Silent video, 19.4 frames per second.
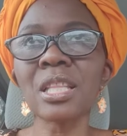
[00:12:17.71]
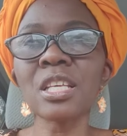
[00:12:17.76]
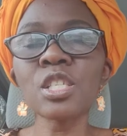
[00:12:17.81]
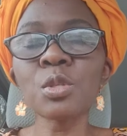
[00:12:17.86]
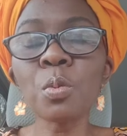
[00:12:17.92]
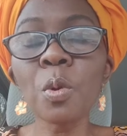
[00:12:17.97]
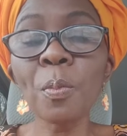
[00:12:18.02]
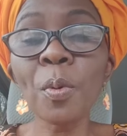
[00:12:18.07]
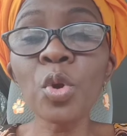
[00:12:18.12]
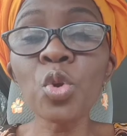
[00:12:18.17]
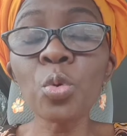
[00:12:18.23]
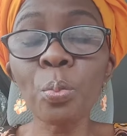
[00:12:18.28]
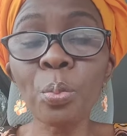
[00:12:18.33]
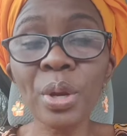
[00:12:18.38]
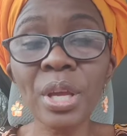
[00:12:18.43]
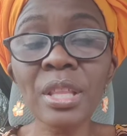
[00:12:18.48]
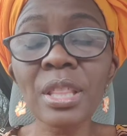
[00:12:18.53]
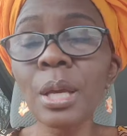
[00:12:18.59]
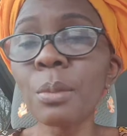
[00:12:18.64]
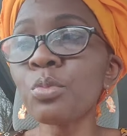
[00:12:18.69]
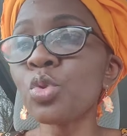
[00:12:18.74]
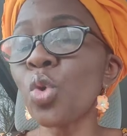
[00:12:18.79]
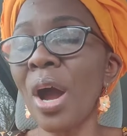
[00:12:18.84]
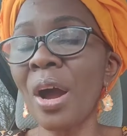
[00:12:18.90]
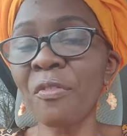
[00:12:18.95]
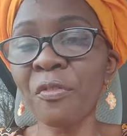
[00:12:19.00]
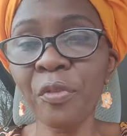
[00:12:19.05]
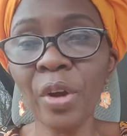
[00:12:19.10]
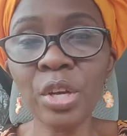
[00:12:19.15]
These people, you bring them
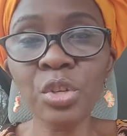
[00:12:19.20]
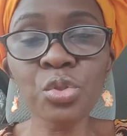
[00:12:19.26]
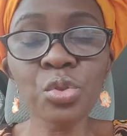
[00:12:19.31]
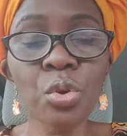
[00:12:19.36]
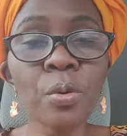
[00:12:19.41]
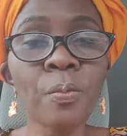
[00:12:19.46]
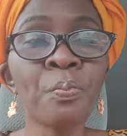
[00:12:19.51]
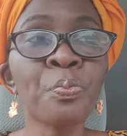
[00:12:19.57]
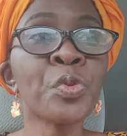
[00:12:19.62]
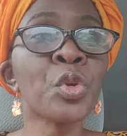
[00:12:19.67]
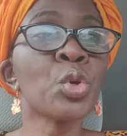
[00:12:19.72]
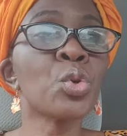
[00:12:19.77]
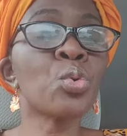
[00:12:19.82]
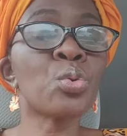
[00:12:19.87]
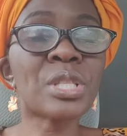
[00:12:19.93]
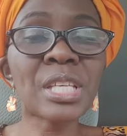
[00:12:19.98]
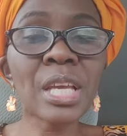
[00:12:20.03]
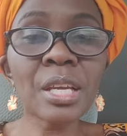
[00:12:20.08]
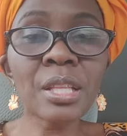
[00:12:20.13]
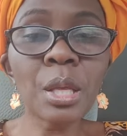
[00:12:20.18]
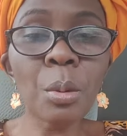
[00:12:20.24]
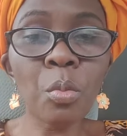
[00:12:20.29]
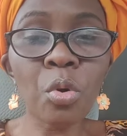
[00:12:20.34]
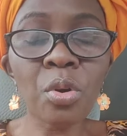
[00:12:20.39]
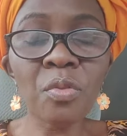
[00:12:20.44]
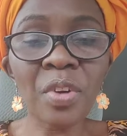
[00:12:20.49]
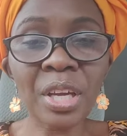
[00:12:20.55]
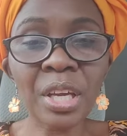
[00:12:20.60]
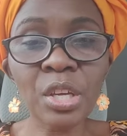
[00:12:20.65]
to a function, you take them
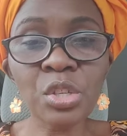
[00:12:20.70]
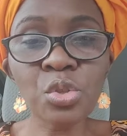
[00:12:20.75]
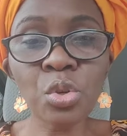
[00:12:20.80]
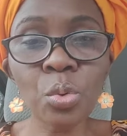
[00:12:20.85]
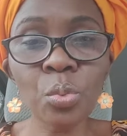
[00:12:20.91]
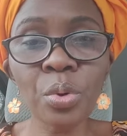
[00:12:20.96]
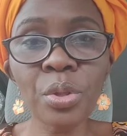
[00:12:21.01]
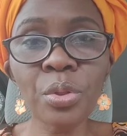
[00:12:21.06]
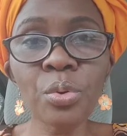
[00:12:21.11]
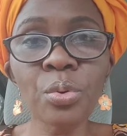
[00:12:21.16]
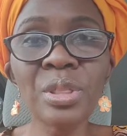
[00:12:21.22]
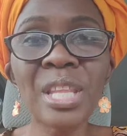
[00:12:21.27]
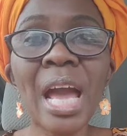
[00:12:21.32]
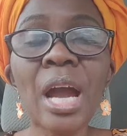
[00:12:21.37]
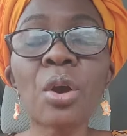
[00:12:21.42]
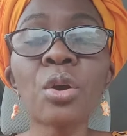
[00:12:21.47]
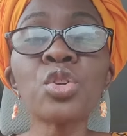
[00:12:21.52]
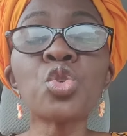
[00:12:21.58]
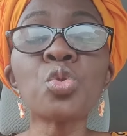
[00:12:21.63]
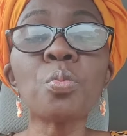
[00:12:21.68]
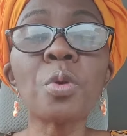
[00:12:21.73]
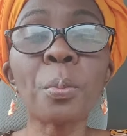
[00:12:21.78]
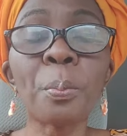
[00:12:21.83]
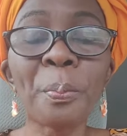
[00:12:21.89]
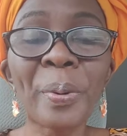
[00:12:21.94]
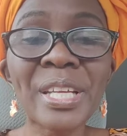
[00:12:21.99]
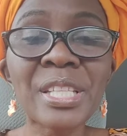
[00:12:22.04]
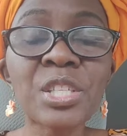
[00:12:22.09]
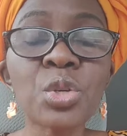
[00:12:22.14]
on vacation with you, they are going to be
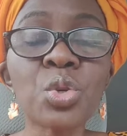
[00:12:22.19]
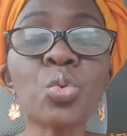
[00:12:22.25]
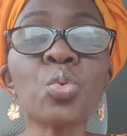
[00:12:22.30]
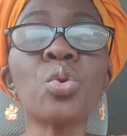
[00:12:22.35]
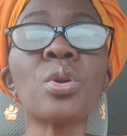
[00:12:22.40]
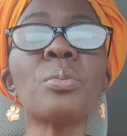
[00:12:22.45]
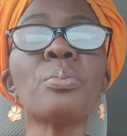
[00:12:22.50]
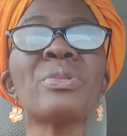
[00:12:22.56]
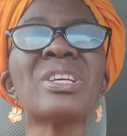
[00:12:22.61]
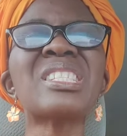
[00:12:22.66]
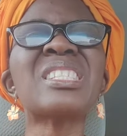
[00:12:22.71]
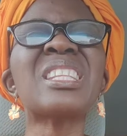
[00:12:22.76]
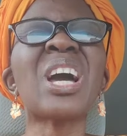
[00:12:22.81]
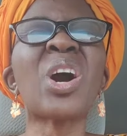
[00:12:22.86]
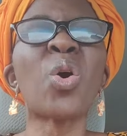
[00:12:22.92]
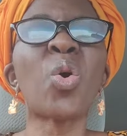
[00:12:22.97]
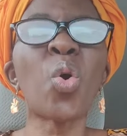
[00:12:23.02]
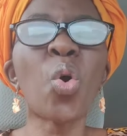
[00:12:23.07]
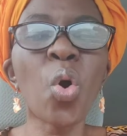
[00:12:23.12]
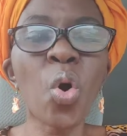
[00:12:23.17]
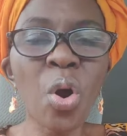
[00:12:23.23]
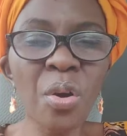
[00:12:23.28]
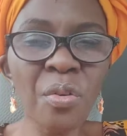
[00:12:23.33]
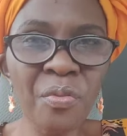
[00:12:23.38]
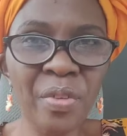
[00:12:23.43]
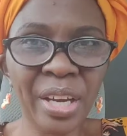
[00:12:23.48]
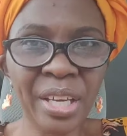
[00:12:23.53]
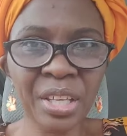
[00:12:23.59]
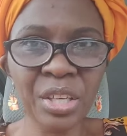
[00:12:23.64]
petty. You will miss their
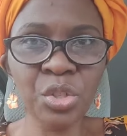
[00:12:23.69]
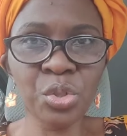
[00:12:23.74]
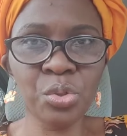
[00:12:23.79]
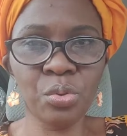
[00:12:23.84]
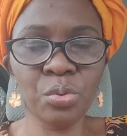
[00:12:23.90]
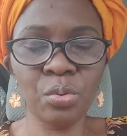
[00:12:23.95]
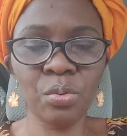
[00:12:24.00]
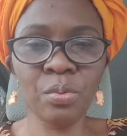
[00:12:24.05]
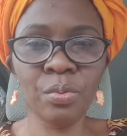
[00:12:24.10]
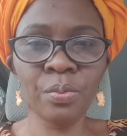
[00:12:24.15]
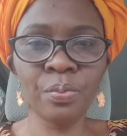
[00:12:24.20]
whole vacation.